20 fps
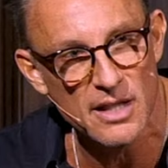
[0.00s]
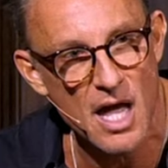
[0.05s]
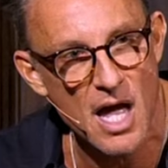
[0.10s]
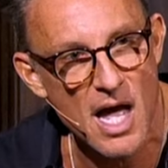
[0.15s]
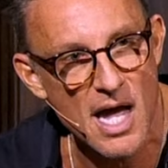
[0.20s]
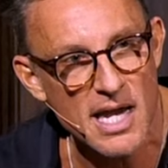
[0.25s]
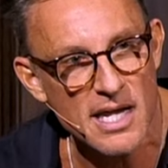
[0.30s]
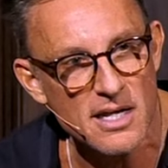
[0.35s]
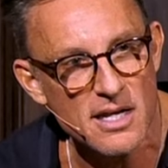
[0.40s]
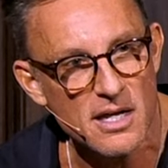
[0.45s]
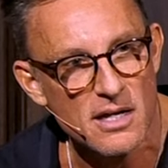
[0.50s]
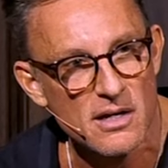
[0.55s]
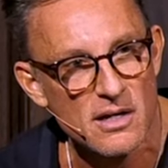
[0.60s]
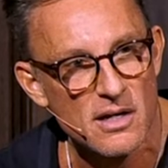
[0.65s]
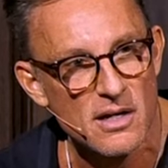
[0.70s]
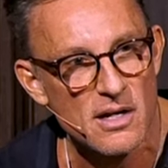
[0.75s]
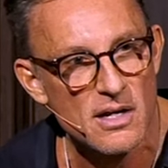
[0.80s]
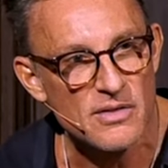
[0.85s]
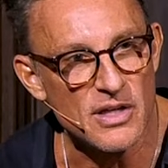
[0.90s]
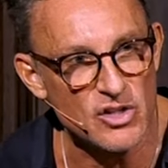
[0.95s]
line,
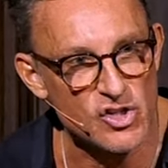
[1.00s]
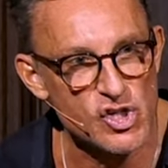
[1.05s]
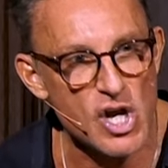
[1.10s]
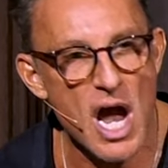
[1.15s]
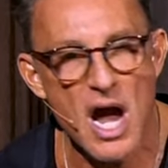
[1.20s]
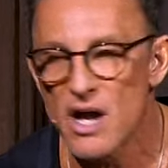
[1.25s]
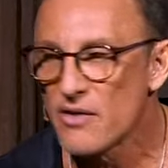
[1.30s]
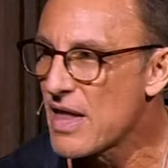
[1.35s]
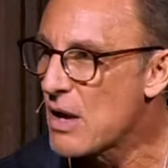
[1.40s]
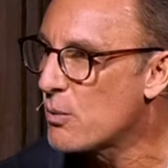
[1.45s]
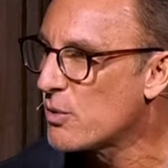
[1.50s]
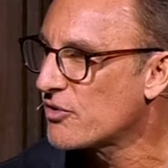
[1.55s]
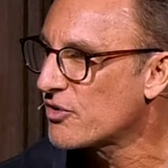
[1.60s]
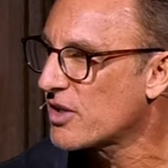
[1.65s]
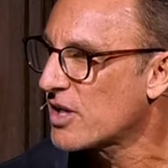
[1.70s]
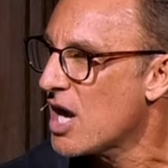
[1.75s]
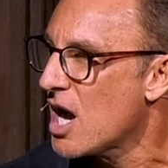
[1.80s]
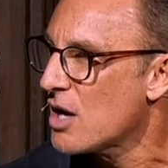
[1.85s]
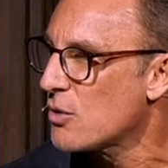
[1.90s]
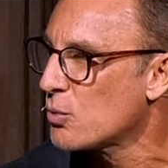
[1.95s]
the child that was
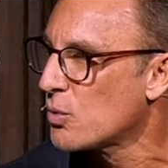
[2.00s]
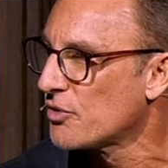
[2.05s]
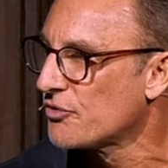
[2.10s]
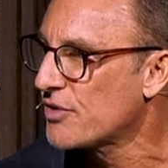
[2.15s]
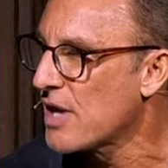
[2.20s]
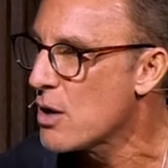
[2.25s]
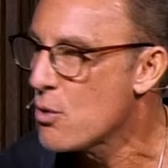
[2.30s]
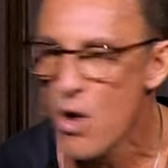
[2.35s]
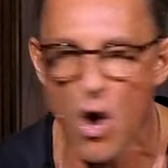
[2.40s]
cut will say,